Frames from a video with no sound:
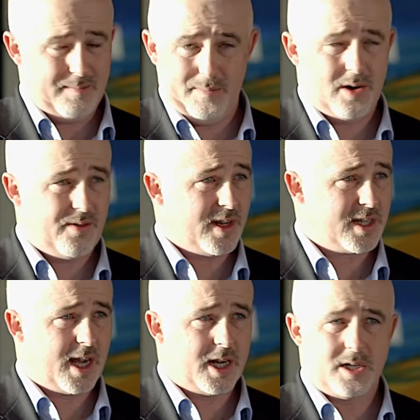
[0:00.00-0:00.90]
murder
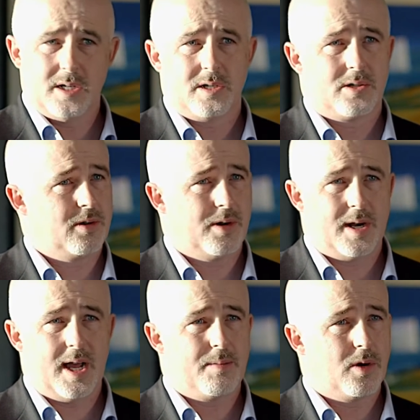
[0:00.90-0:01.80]
investigations through
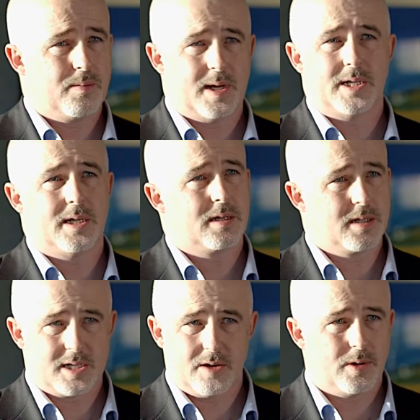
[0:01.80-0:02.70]
to neighbourhood policing to
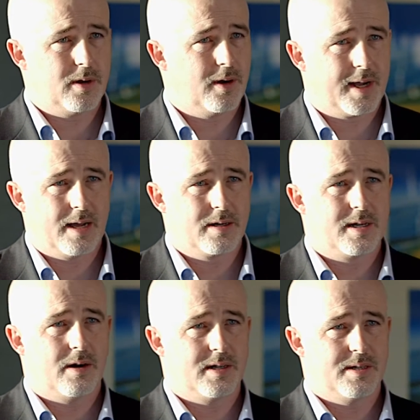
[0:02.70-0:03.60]
the stuff we're doing on
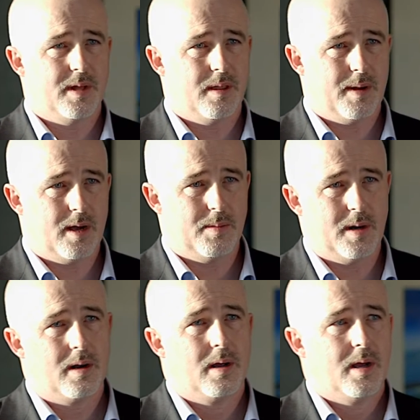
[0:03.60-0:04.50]
counter-terrorism at the moment,